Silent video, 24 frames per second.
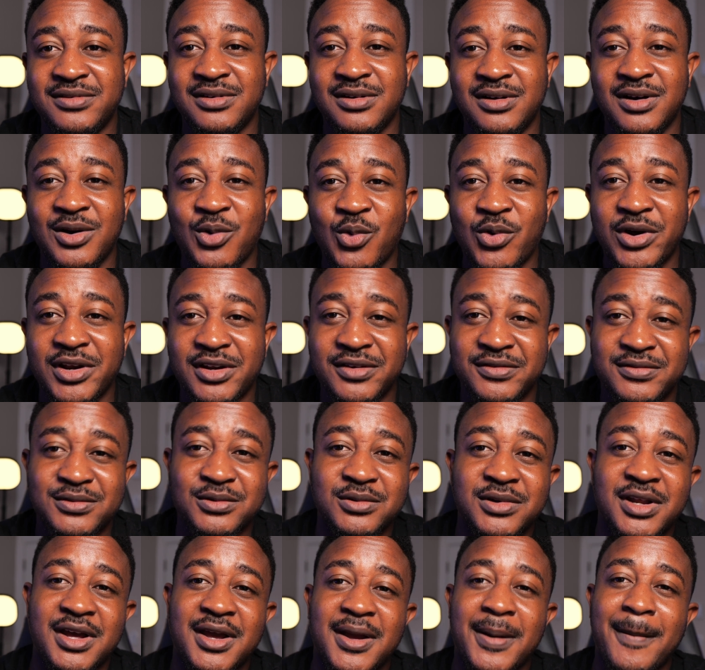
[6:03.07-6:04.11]
a wonderful
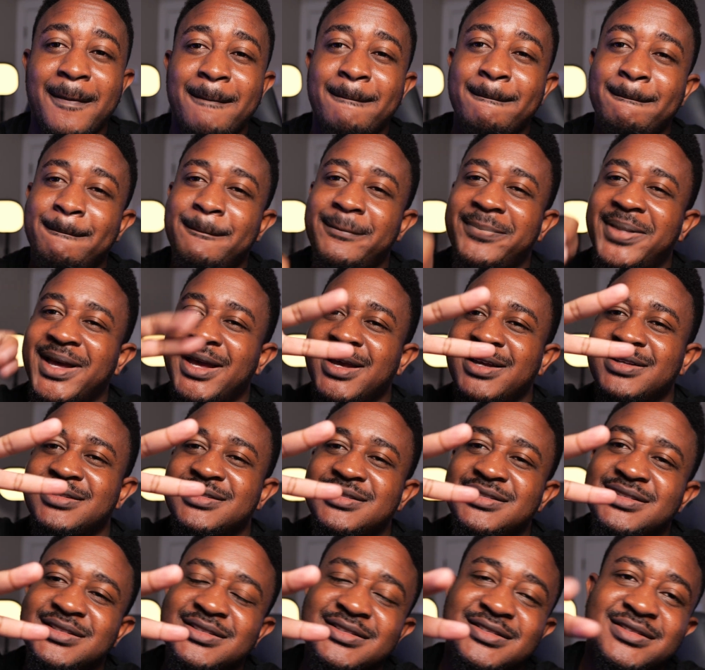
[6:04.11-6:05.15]
day.
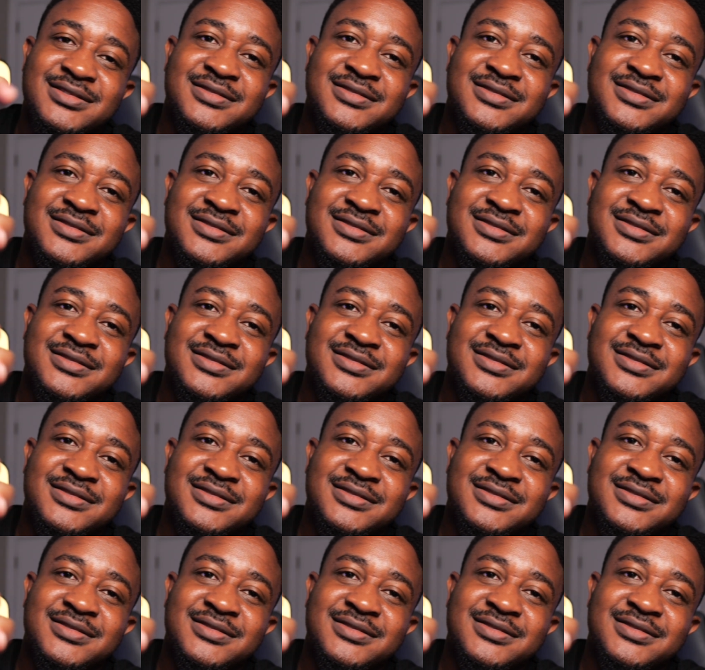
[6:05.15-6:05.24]
Peace.